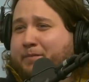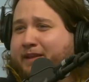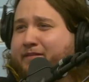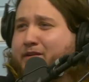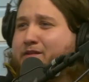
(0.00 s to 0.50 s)

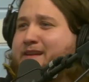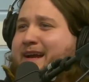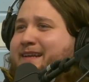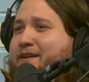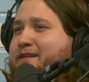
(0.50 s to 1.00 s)
believe it was
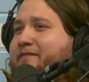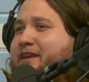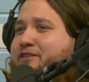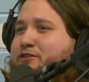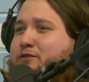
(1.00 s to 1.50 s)

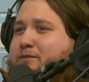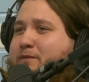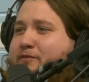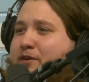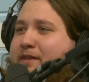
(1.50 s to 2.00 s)
1972
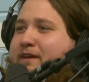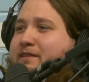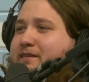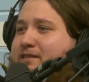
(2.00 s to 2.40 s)
before then.